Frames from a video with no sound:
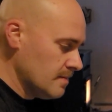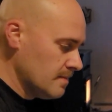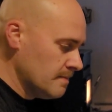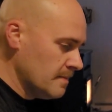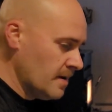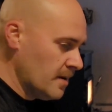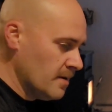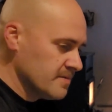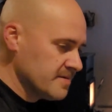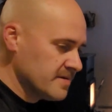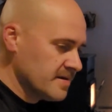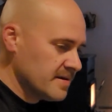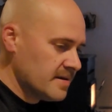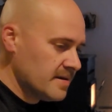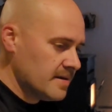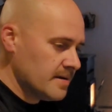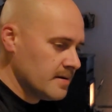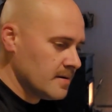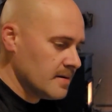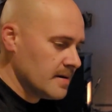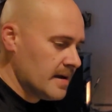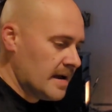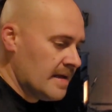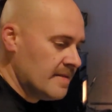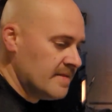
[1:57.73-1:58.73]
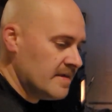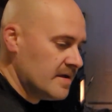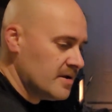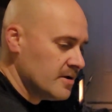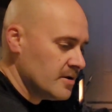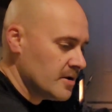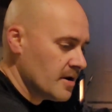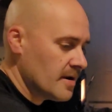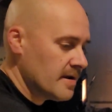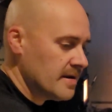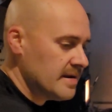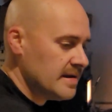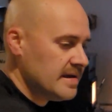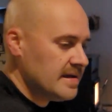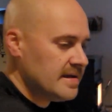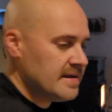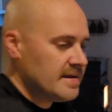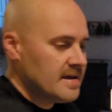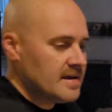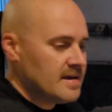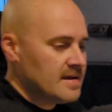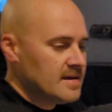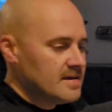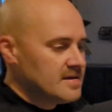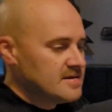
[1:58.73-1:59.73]
melted here. And then you're going to
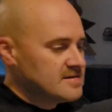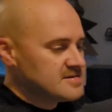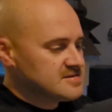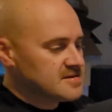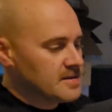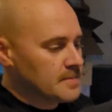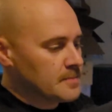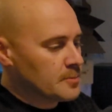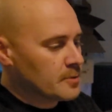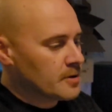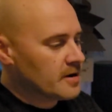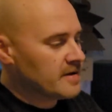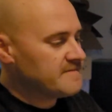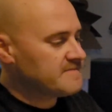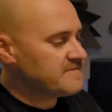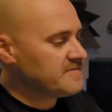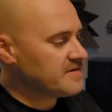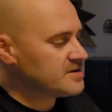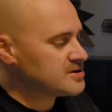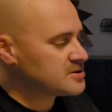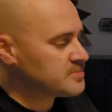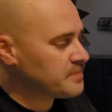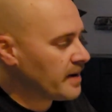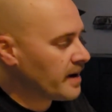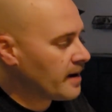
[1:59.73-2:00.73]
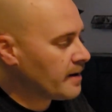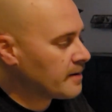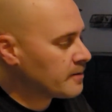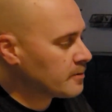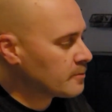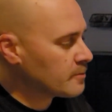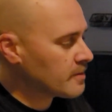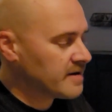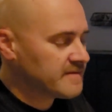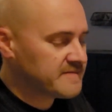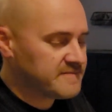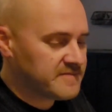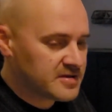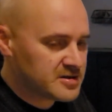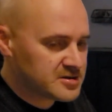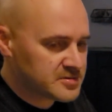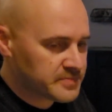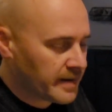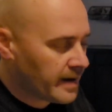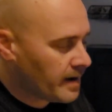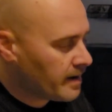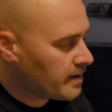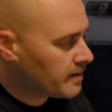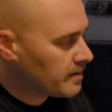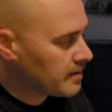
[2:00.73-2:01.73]
need some redfish powder. Redfish
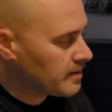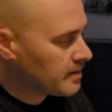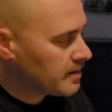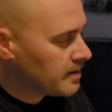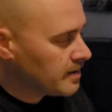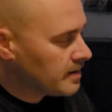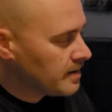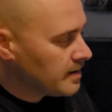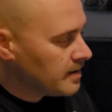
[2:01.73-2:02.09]
powder